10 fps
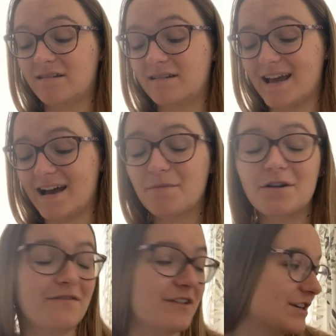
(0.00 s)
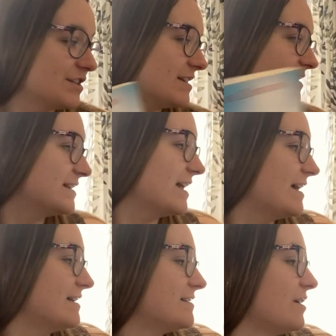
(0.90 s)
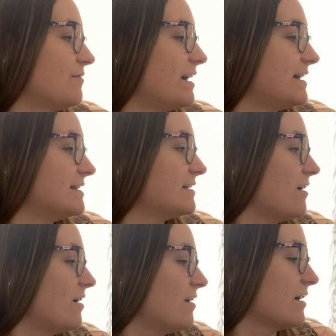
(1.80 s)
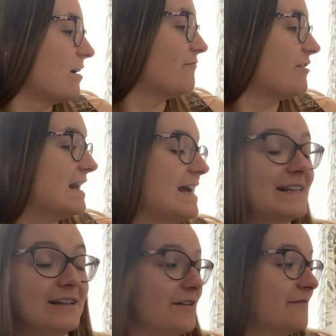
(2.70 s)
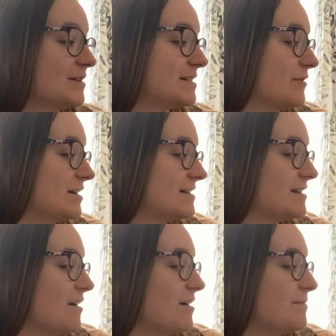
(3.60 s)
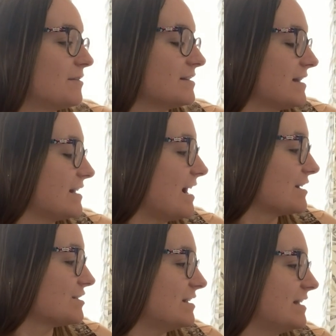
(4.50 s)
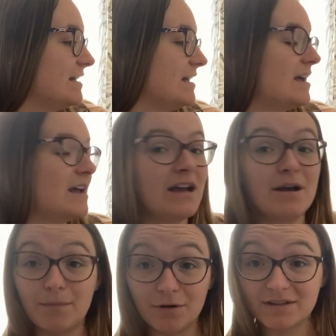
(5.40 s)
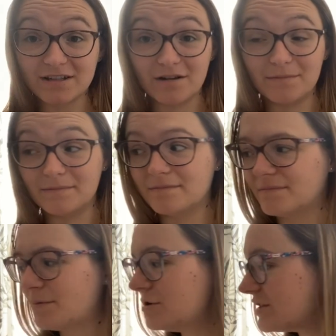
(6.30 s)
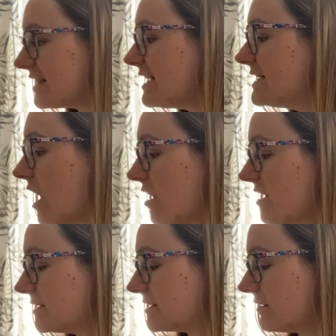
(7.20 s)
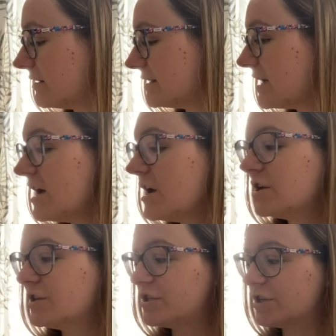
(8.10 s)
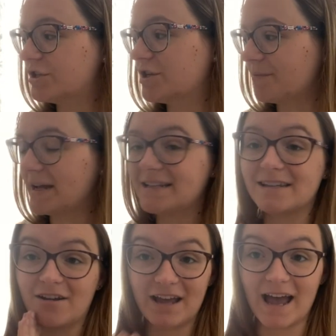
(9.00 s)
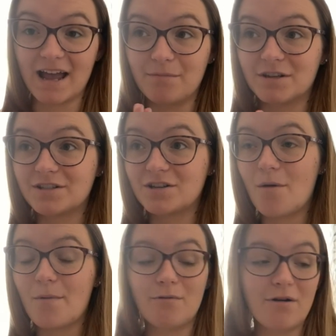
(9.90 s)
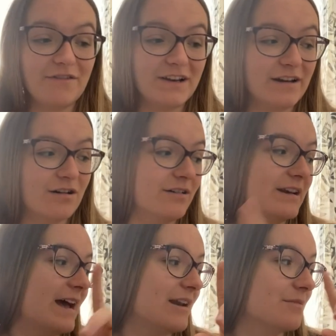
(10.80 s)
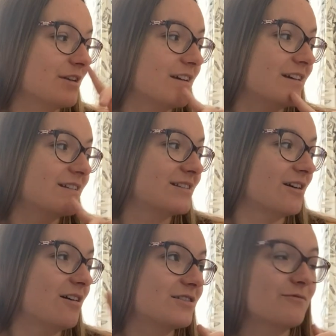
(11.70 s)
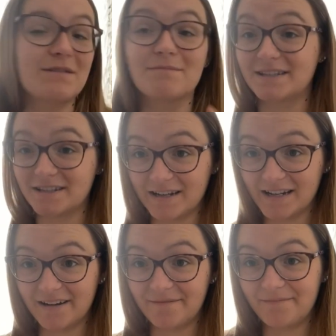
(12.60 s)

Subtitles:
Yeah, I'm going to finish this today. So that is, like, I'm really excited for my sprints tonight because I can actually put the time aside to do it. Okay, I'm going to stop waffling on and I'm going to start with my studying.